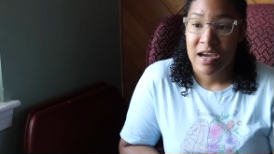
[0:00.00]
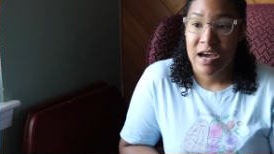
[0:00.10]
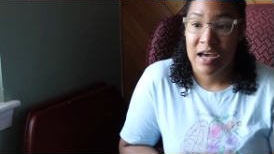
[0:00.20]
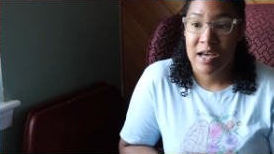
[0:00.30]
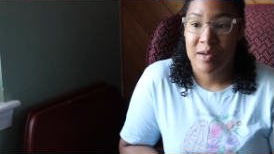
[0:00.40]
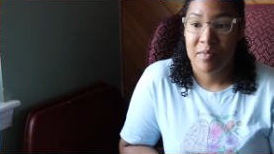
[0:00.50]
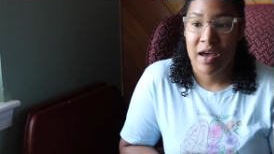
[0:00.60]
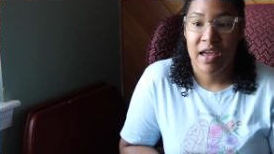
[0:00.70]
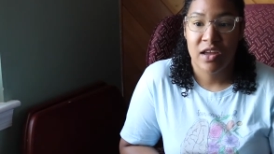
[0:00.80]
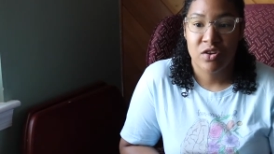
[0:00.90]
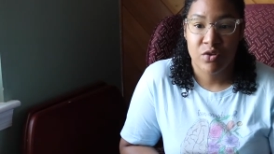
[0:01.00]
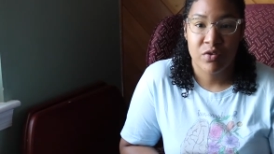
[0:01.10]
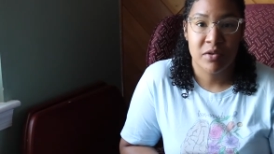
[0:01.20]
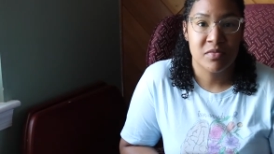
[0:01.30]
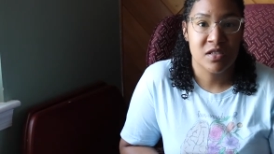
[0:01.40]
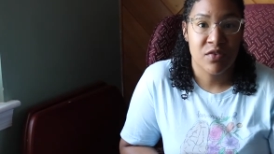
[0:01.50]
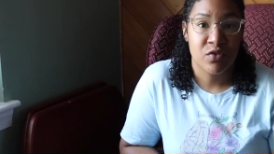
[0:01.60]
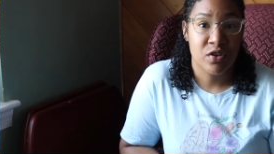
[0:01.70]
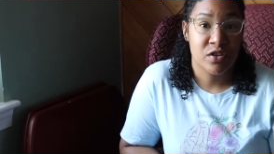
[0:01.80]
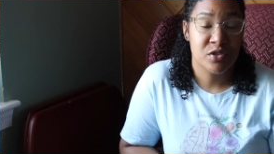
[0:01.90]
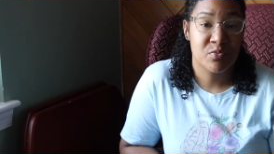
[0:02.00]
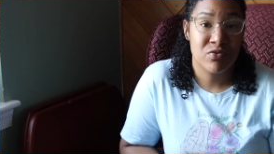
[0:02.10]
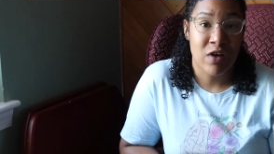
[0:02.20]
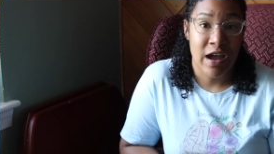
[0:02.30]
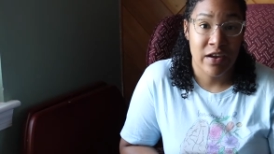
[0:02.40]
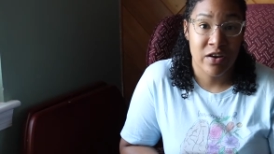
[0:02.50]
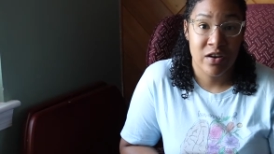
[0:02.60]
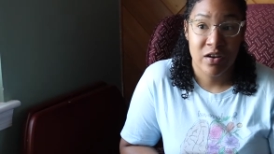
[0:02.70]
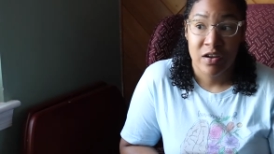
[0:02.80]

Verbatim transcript: Um, I had known him several years prior,